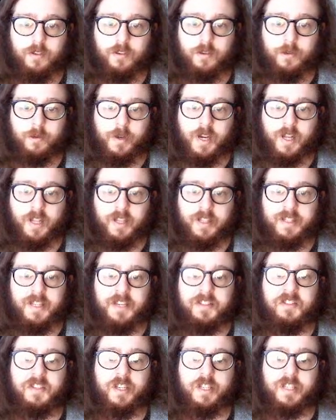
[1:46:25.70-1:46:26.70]
well, it
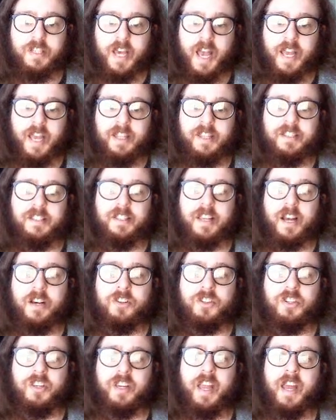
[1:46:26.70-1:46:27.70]
says today. This is
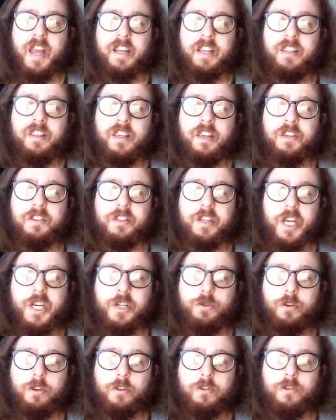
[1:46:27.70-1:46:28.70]
actually anything
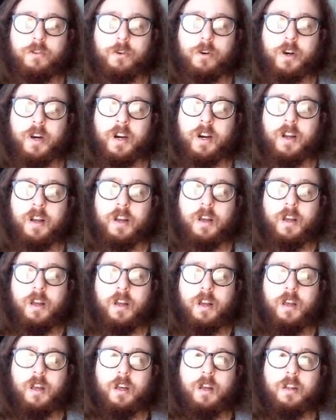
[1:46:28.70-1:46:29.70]
scheduled for
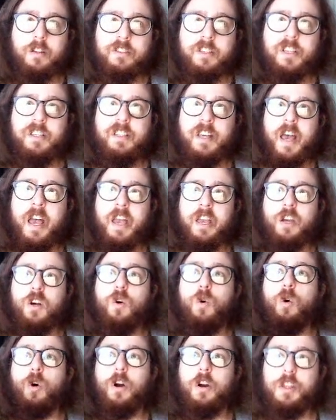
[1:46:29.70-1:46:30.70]
today
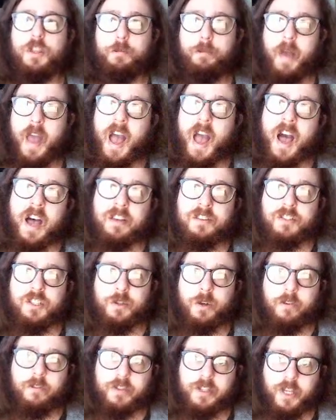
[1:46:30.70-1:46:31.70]
or the past, so
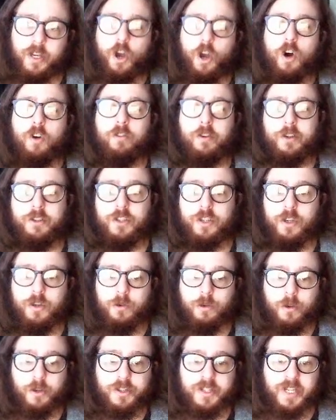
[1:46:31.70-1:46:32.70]
everything overdue
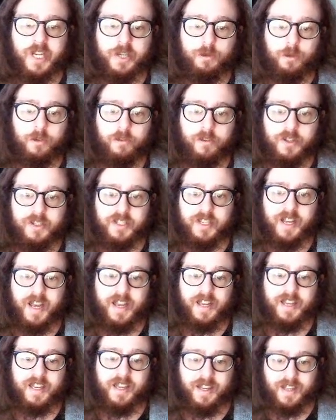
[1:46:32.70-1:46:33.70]
or scheduled for
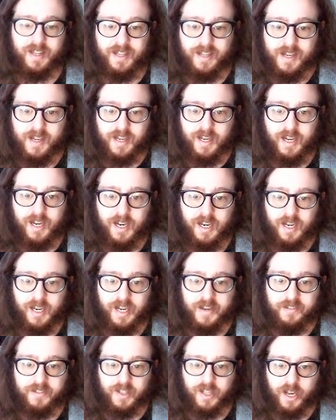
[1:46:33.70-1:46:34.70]
today. I
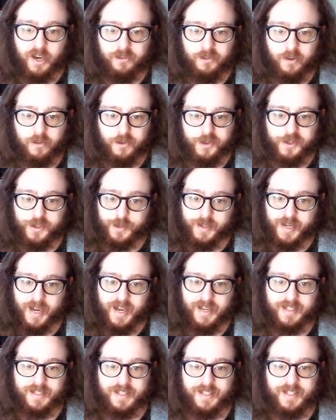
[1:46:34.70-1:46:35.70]
have a lot of overdue
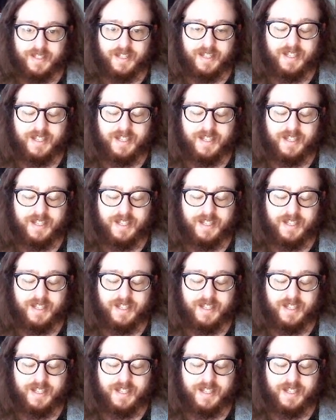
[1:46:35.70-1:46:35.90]
tasks.